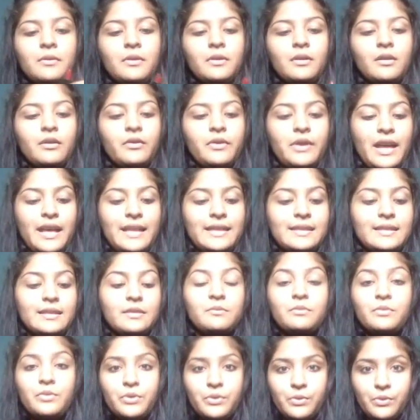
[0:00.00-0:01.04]
reds
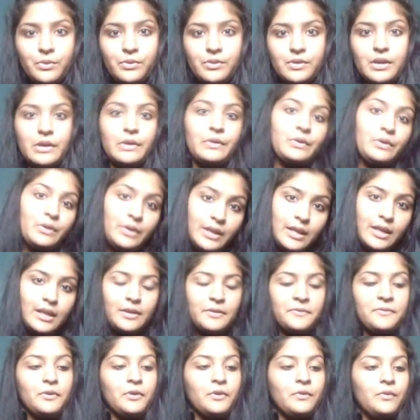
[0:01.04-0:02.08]
and maroons are really
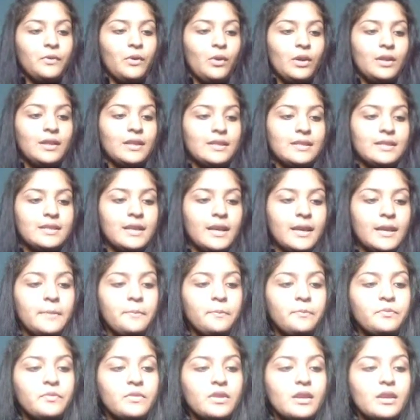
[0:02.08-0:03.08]
in for fall this time.